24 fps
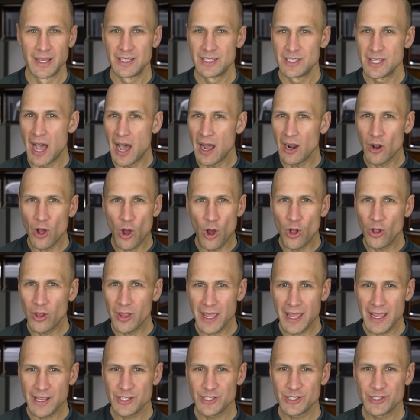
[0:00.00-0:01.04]
Not all
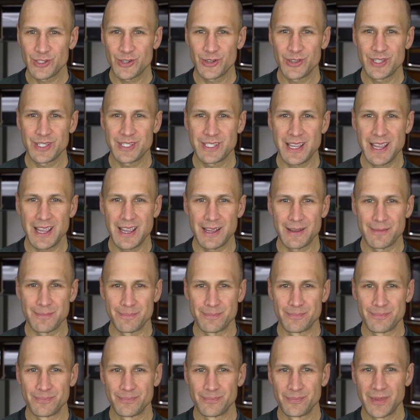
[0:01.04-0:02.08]
agents are the same,
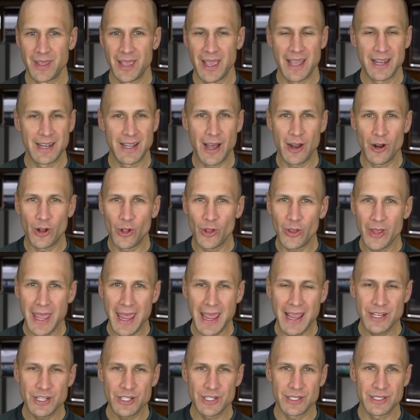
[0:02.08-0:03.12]
and not all
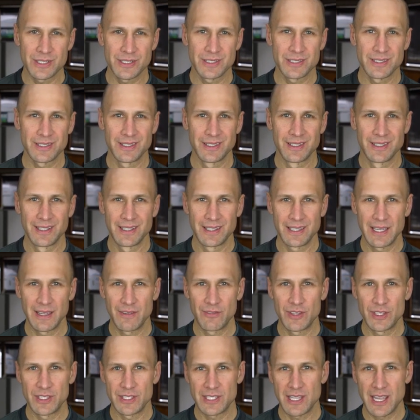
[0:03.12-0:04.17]
agents
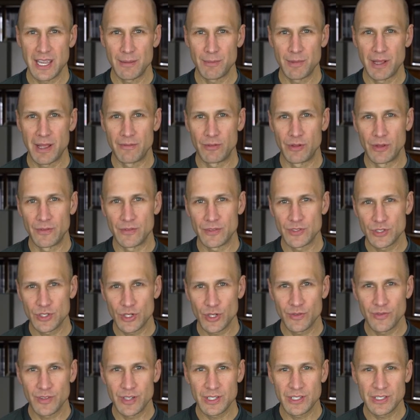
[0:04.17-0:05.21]
give the same level of
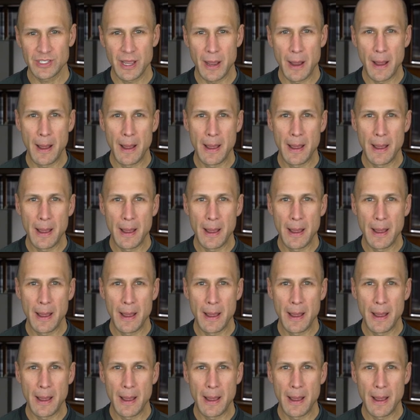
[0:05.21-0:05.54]
service,